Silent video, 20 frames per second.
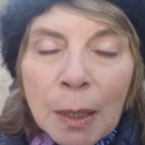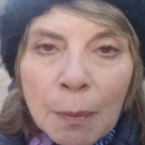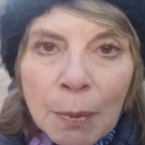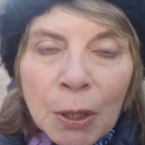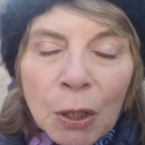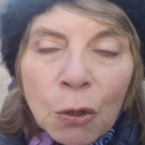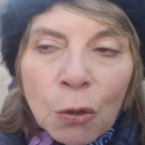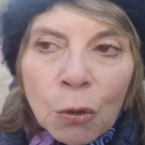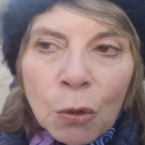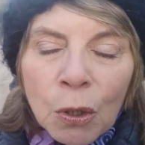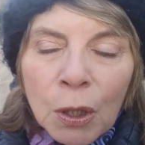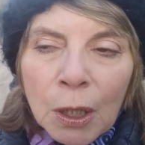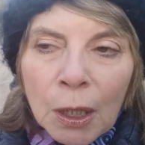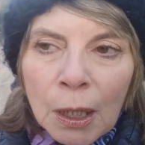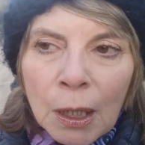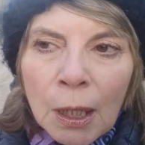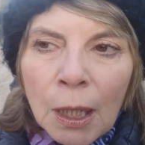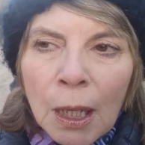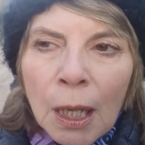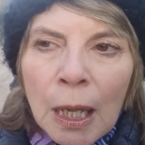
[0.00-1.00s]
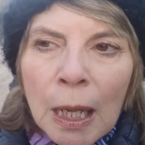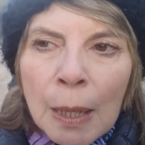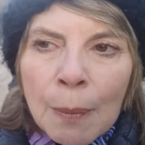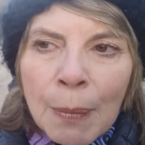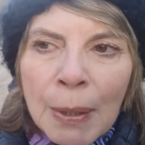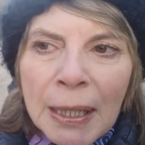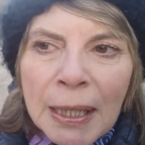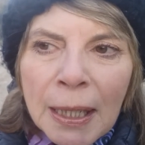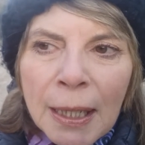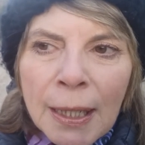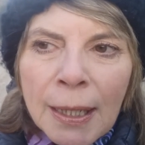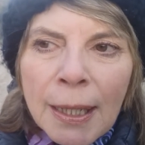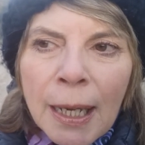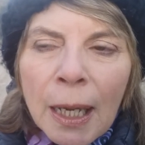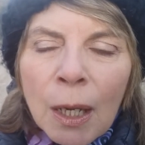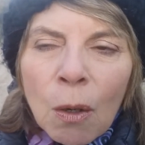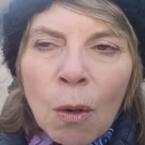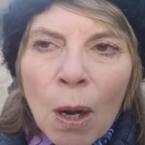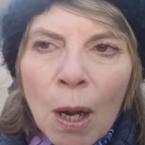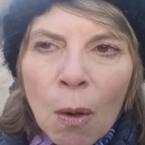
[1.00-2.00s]
be shorter, but it's going to
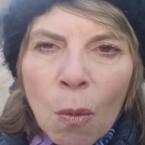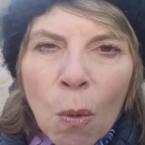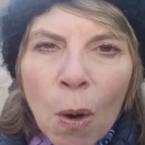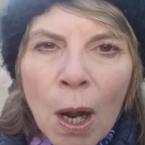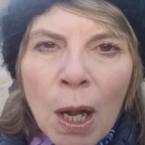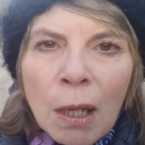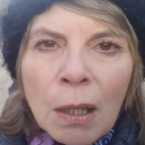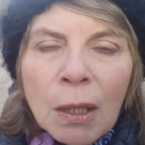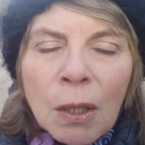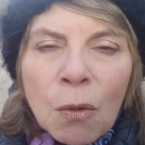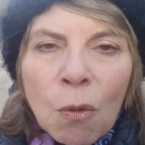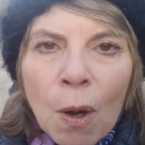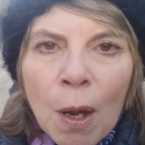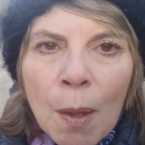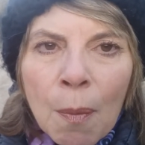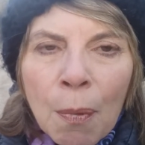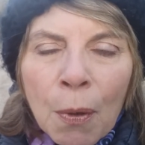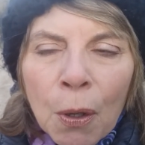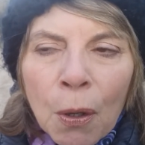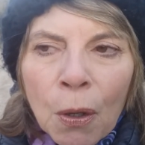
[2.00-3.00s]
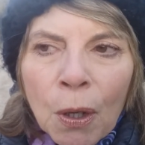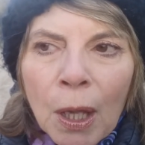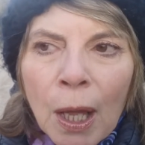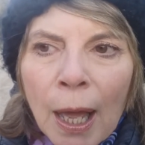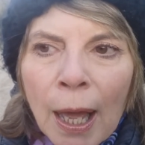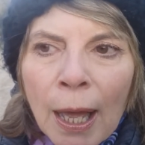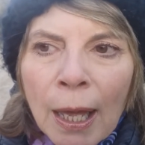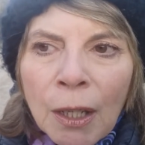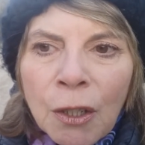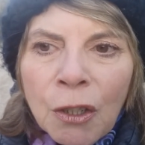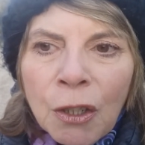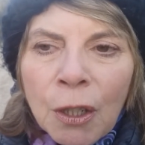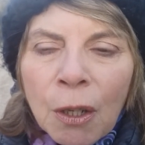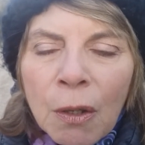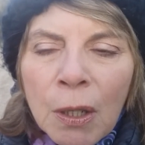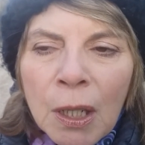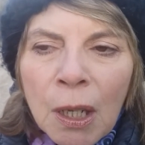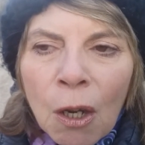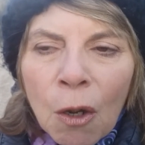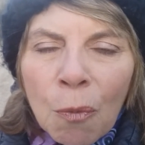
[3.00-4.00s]
take quite a while to write a book. And
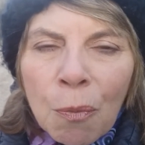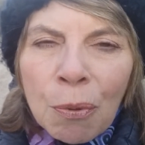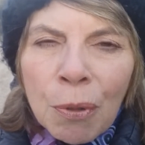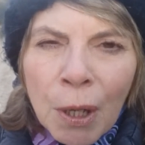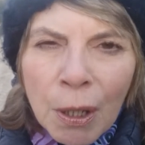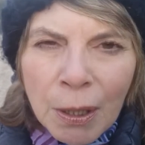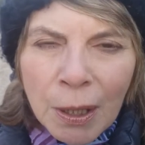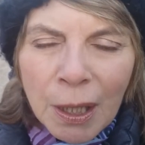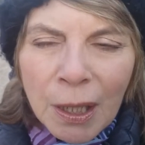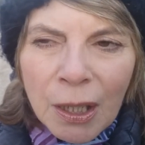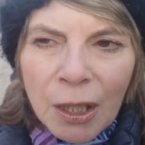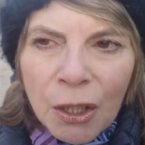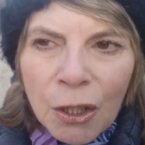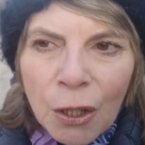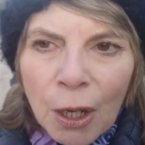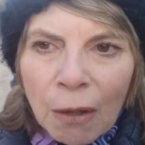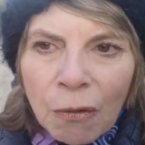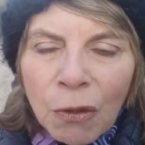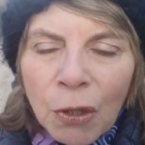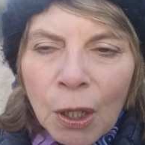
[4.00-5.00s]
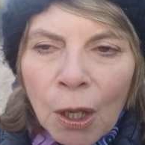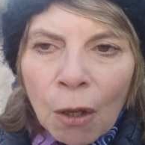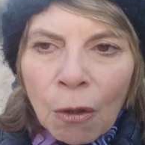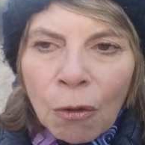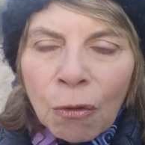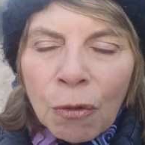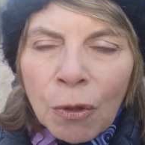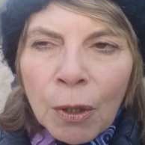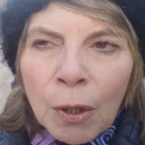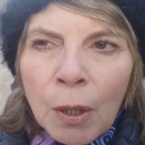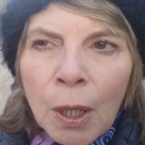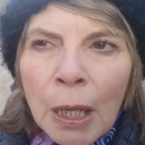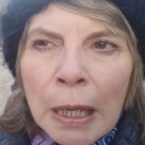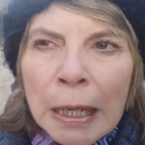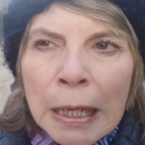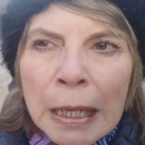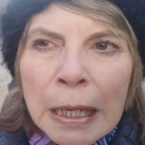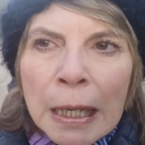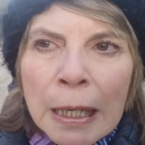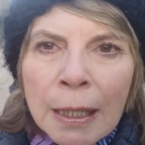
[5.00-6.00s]
there's a lot of processes you have to go through.
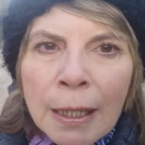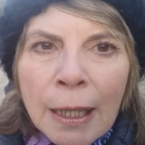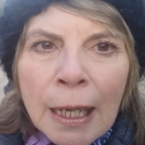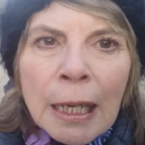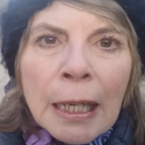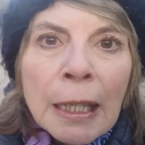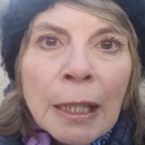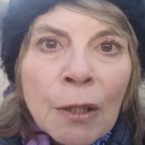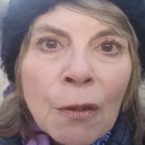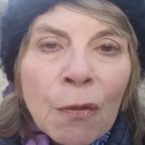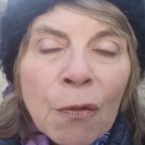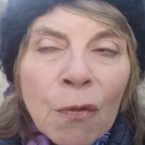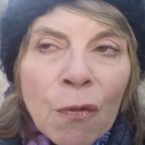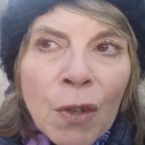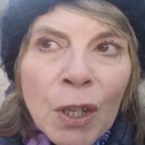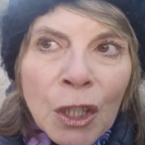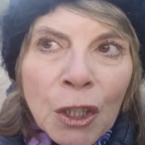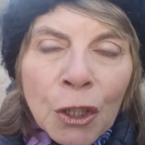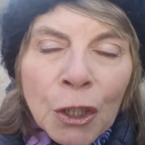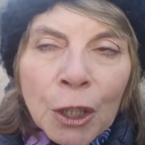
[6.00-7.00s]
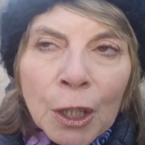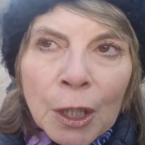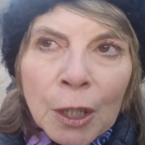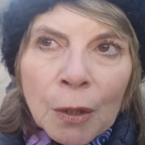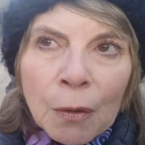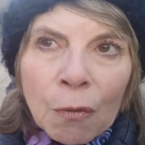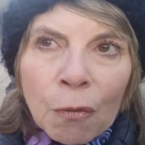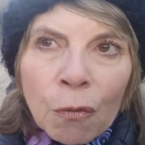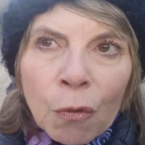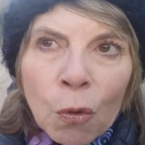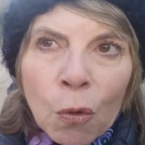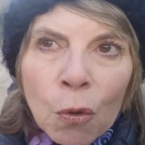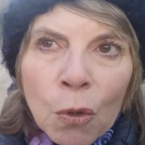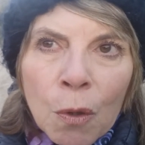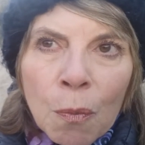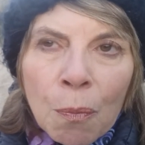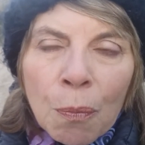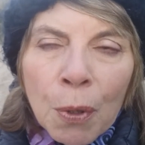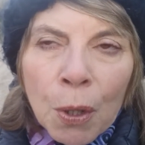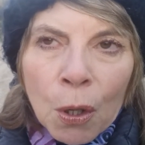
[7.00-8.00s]
So getting the vision for
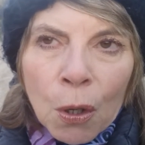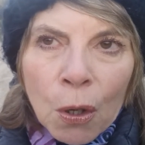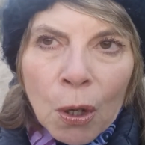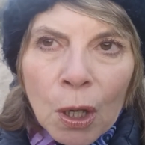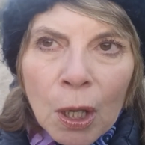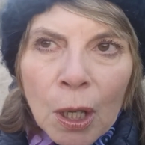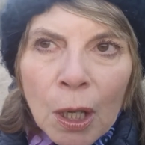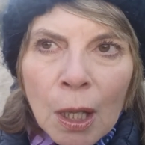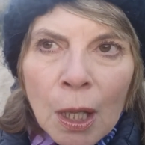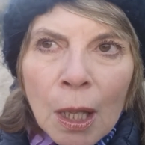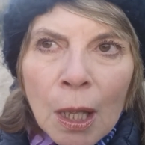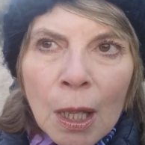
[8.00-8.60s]
the book